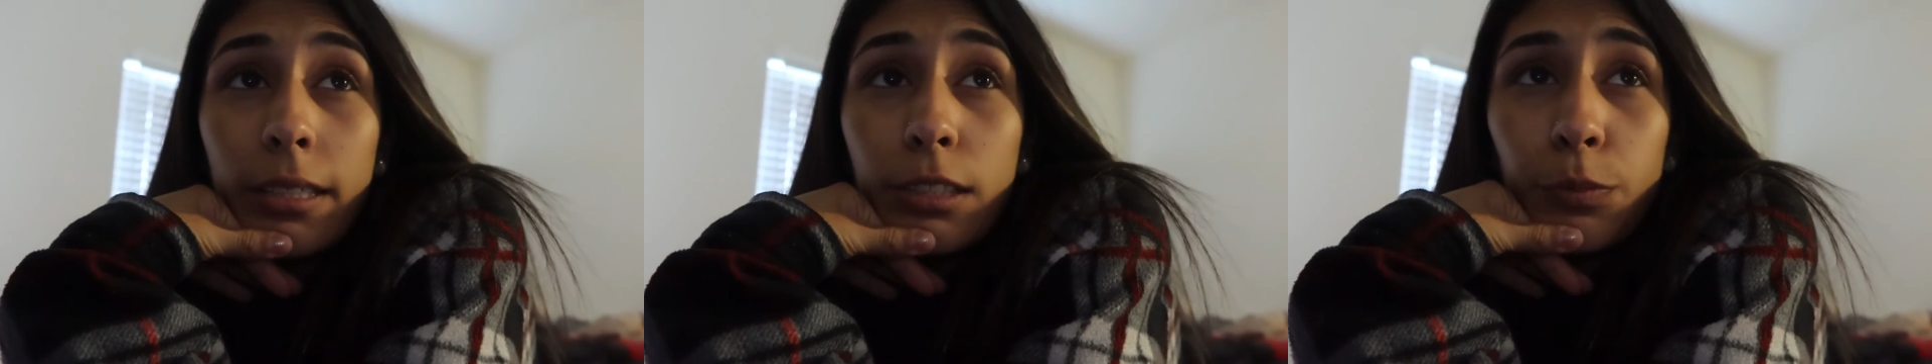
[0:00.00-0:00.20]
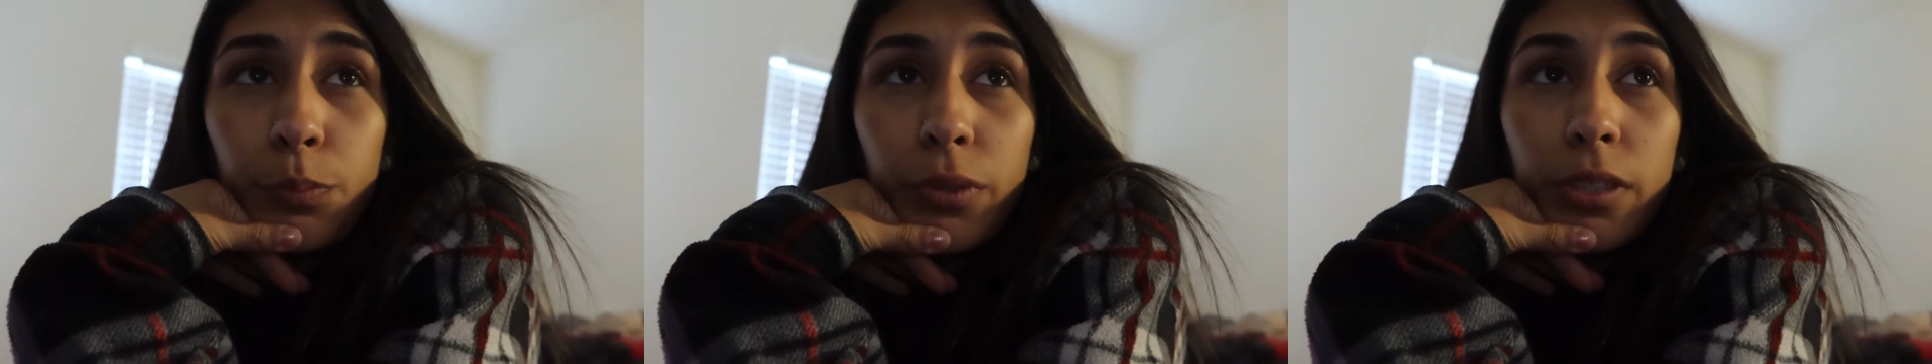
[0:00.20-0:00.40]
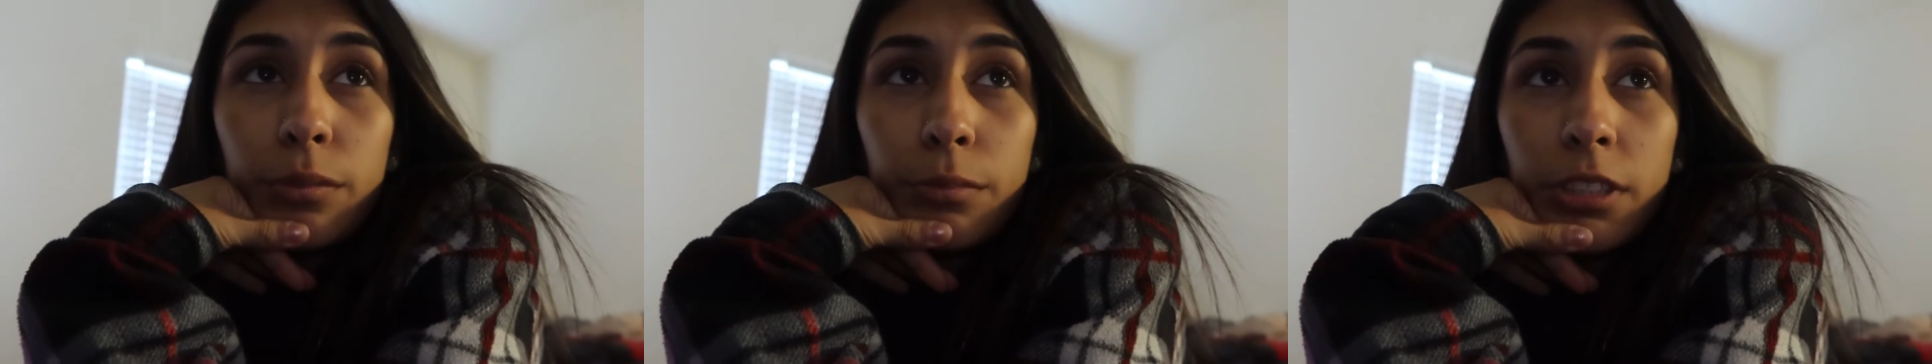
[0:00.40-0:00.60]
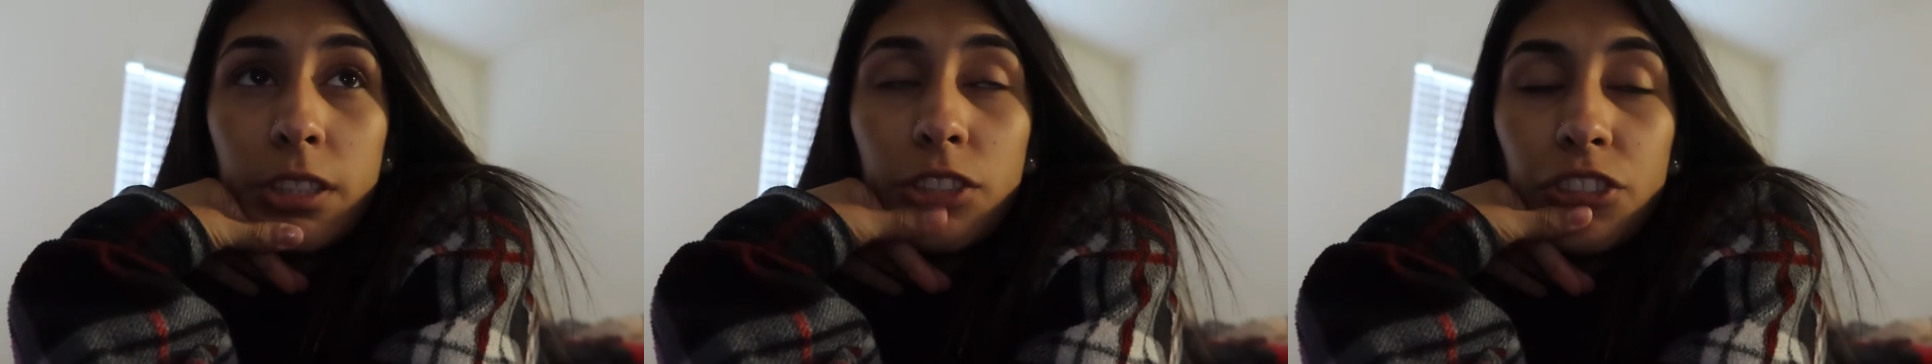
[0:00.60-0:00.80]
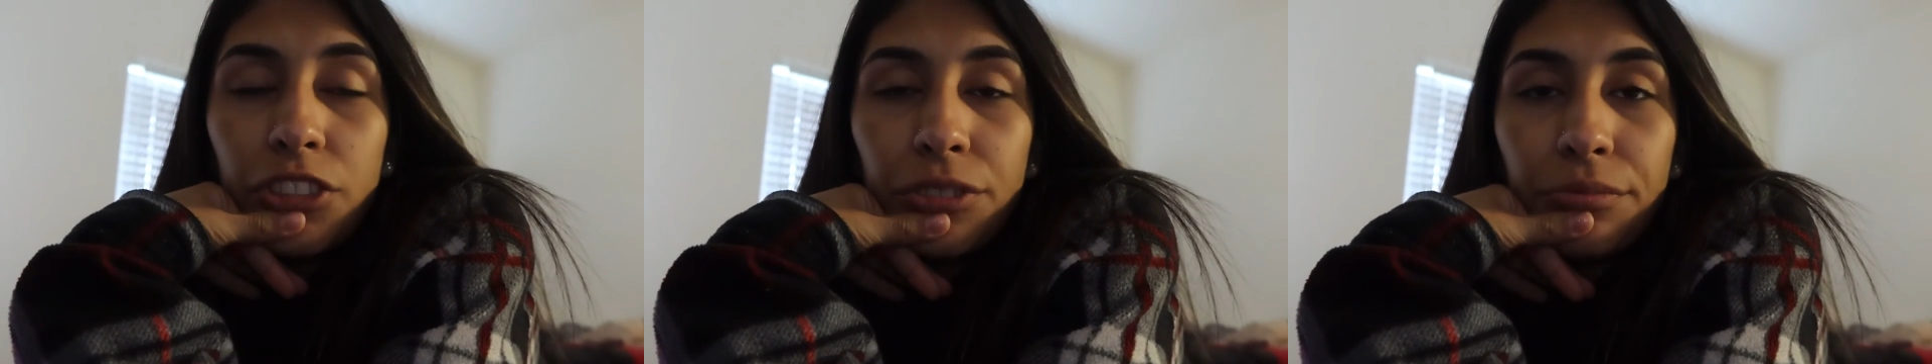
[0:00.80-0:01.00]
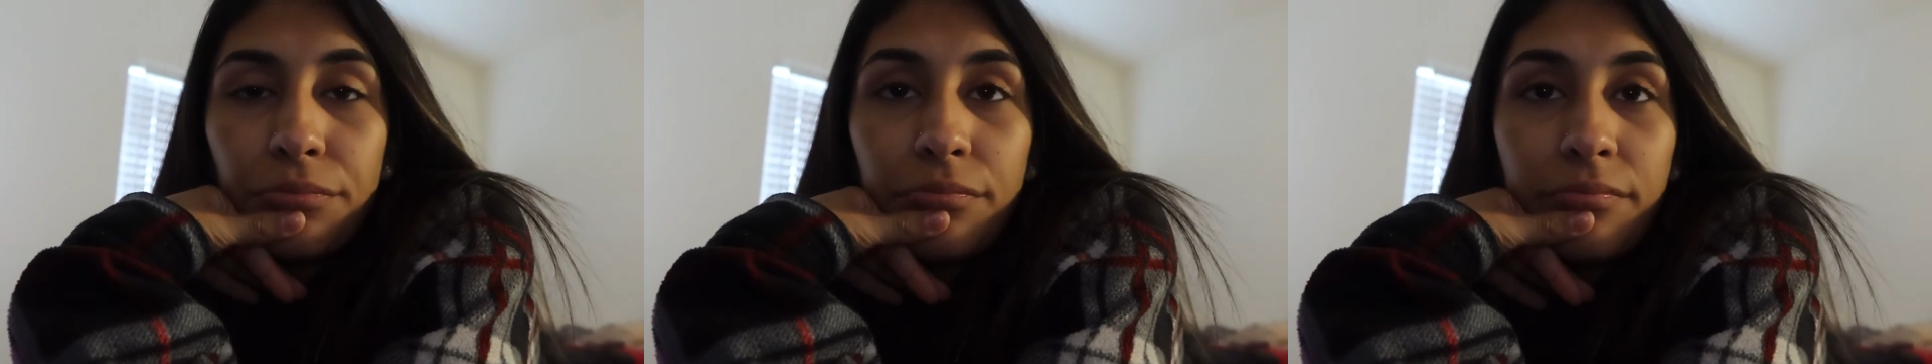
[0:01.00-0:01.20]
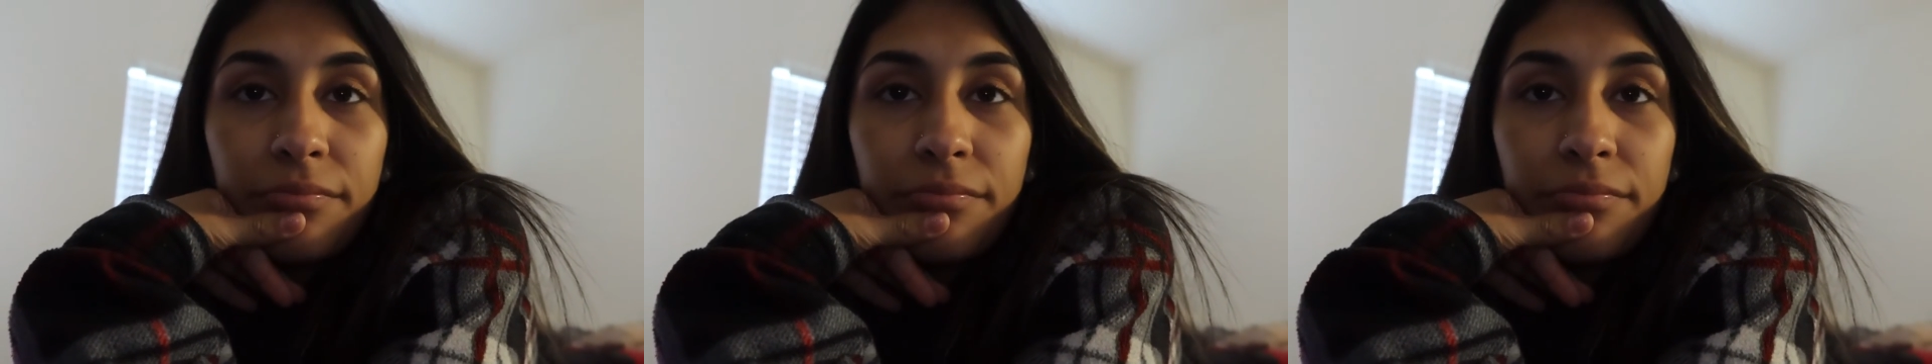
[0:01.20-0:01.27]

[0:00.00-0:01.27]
It's pretty much